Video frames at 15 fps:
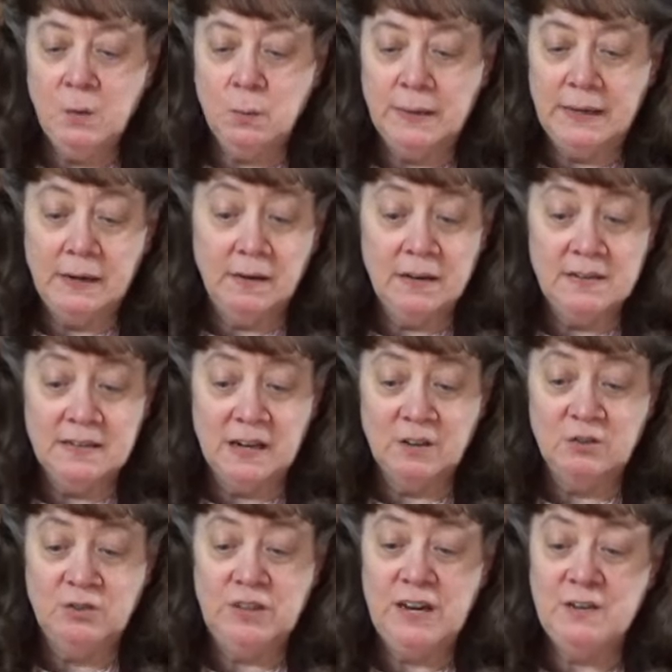Guarneri del
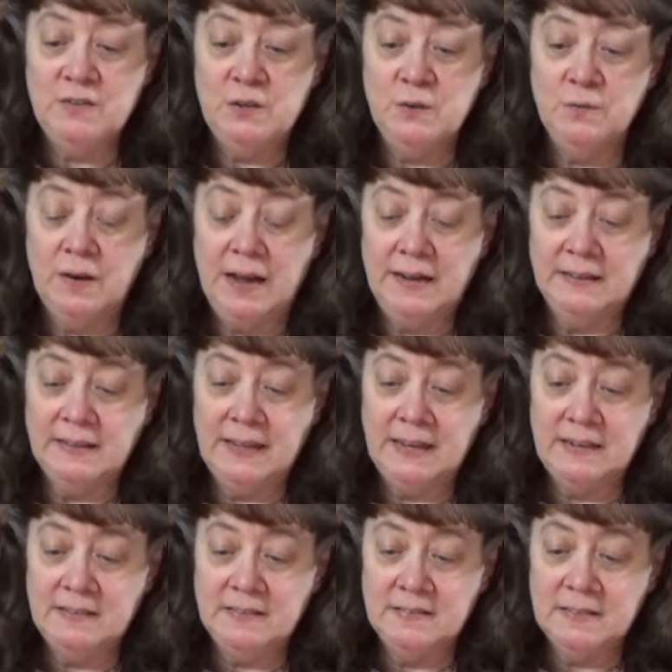Gesù
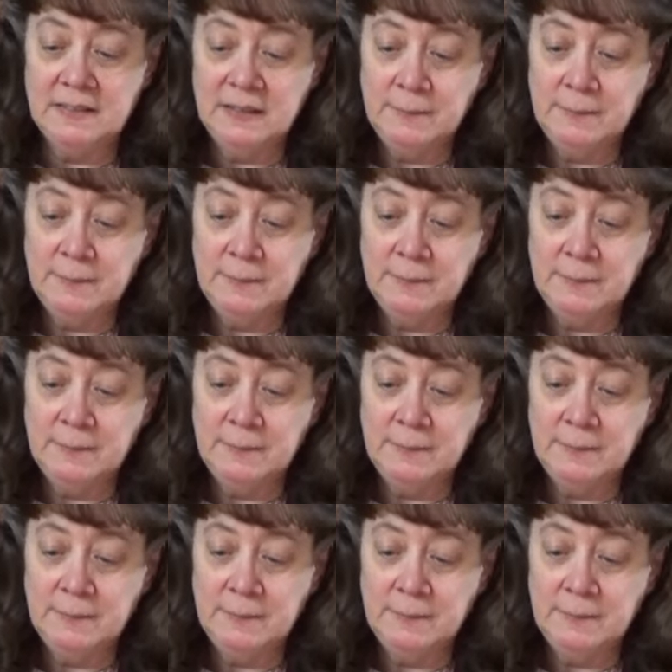violins.